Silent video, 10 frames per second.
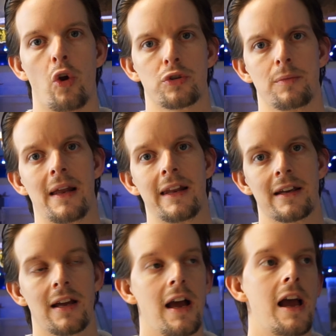also be a
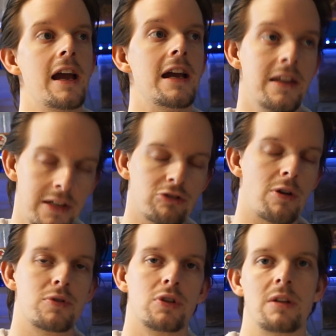link in the
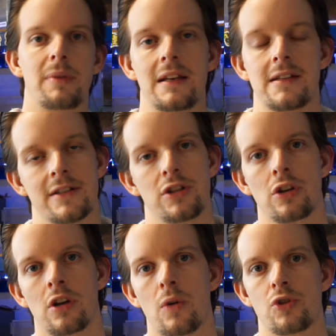description to the BTS. You
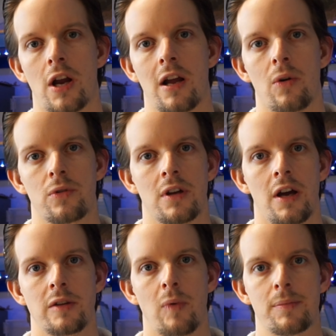can go and check out
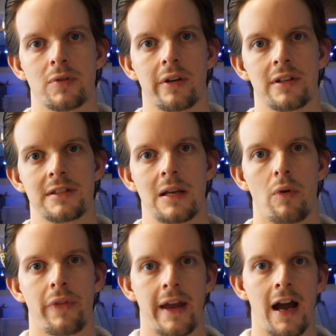the website and see what
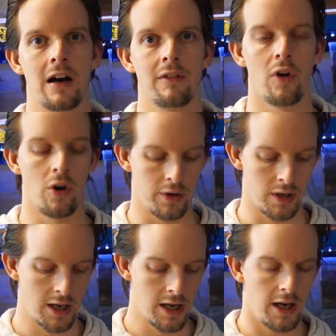they have on.
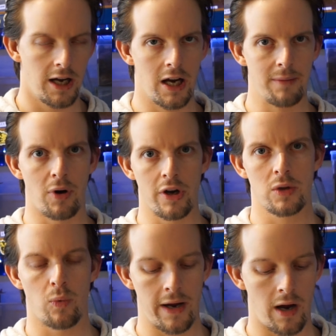By the
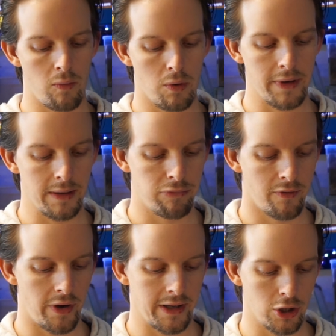way, I will be
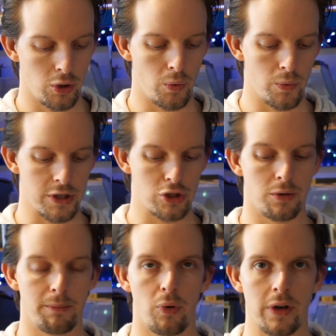providing news at
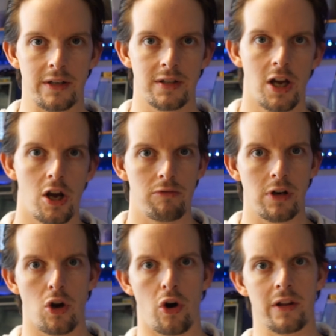some point
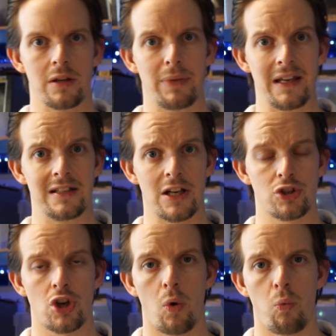regarding the BTS
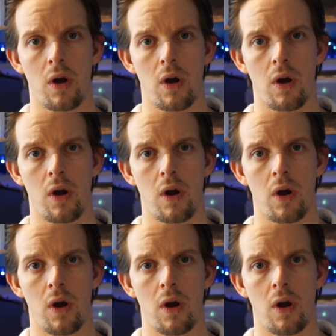show,